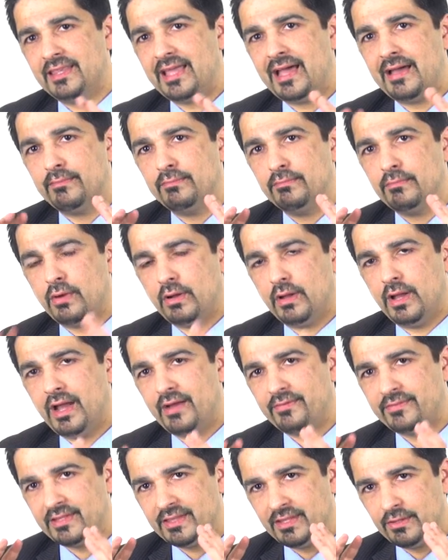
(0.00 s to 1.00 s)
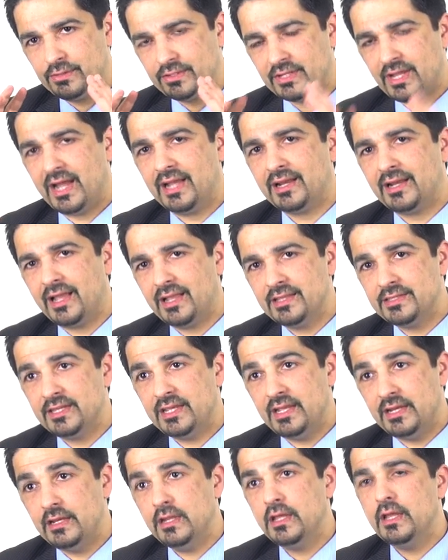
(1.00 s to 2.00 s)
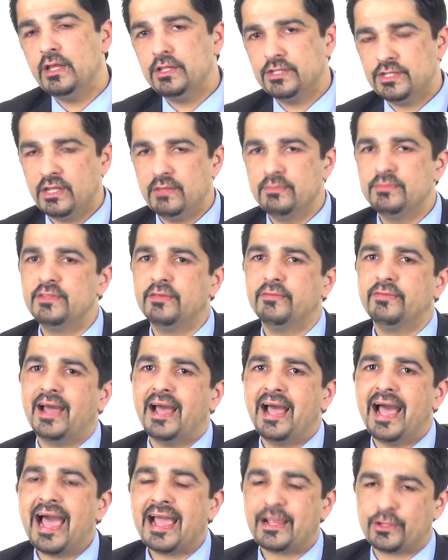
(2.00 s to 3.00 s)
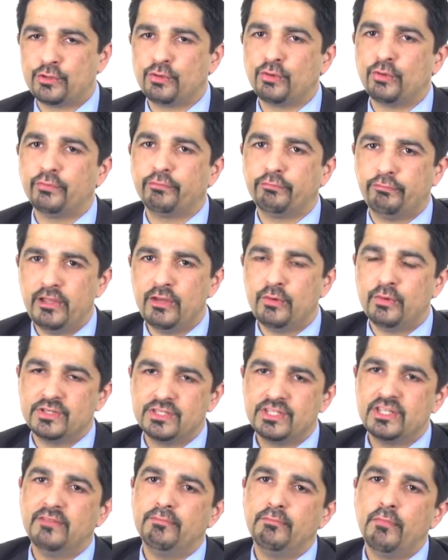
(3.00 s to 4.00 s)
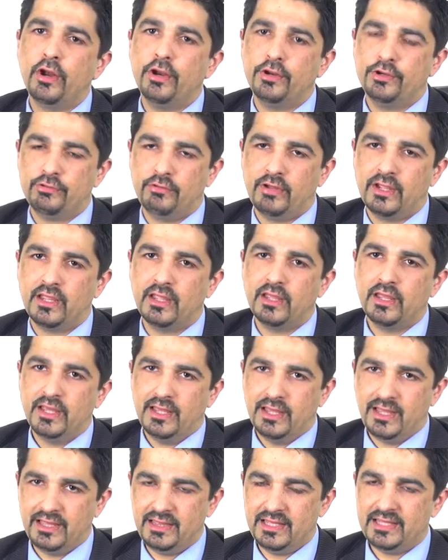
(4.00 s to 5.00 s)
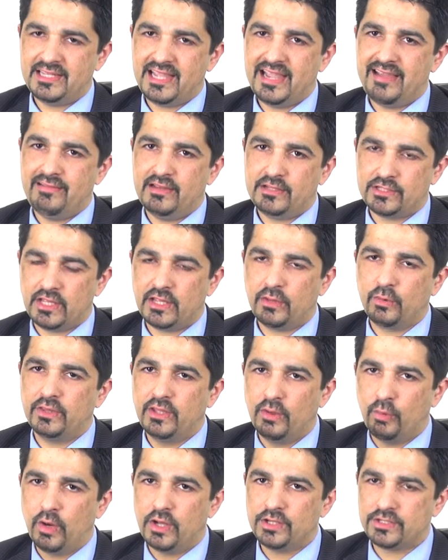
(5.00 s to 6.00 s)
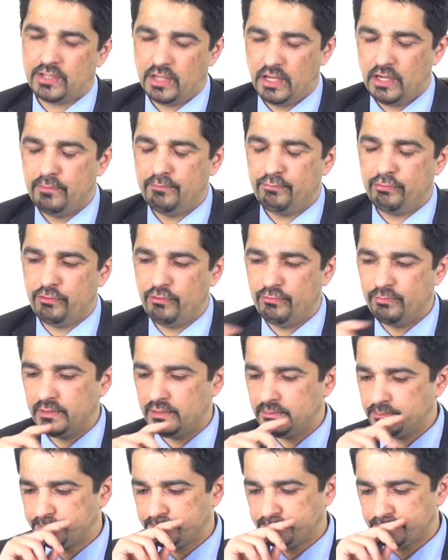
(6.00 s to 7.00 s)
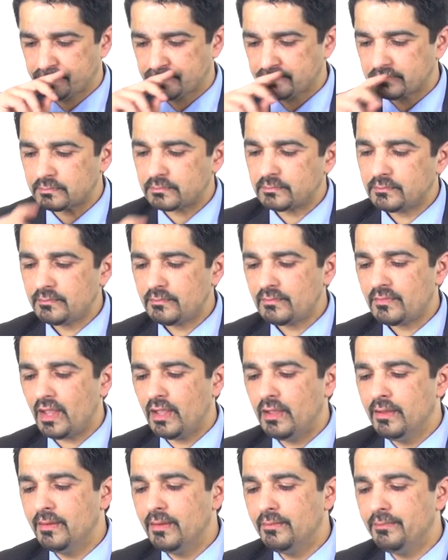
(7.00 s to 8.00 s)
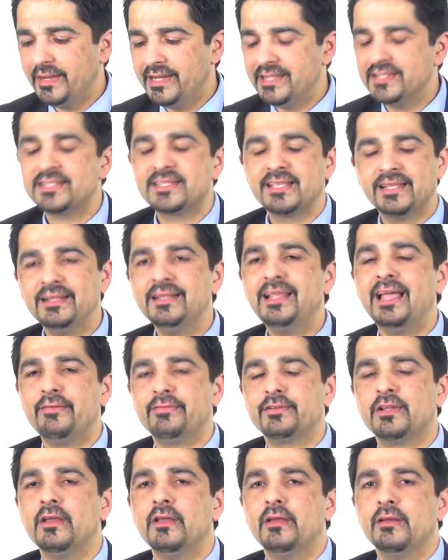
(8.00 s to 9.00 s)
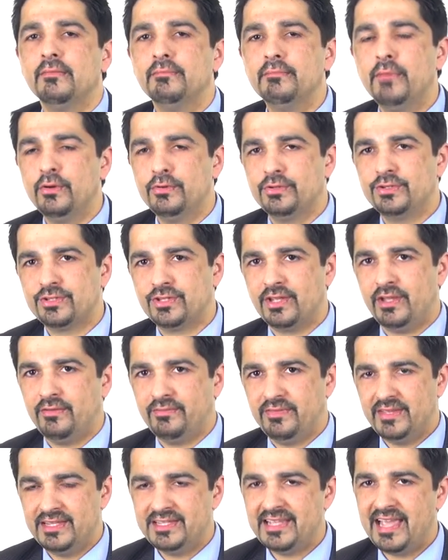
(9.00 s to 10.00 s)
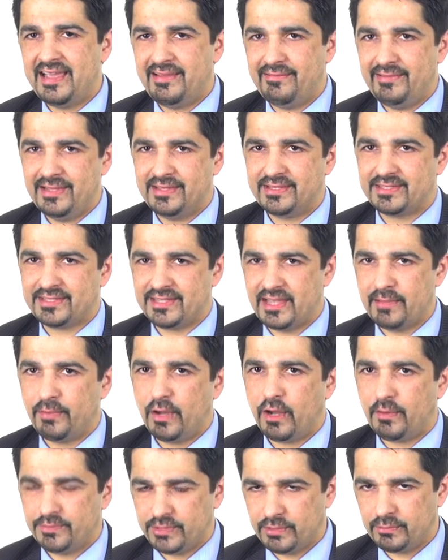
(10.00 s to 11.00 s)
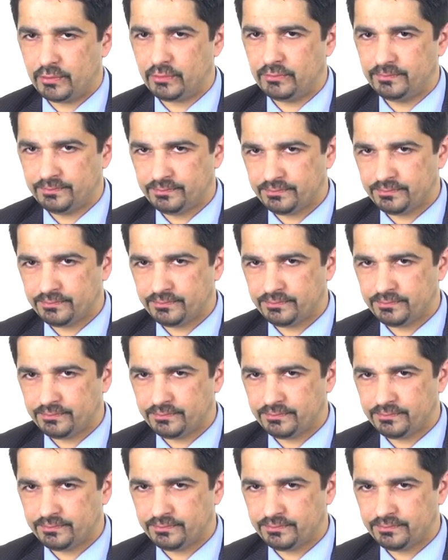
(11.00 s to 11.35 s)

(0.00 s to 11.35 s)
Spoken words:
those guidelines in terms of actual frequency of monitoring in this area. So there was an improvement, but it still left most of these areas suboptimal.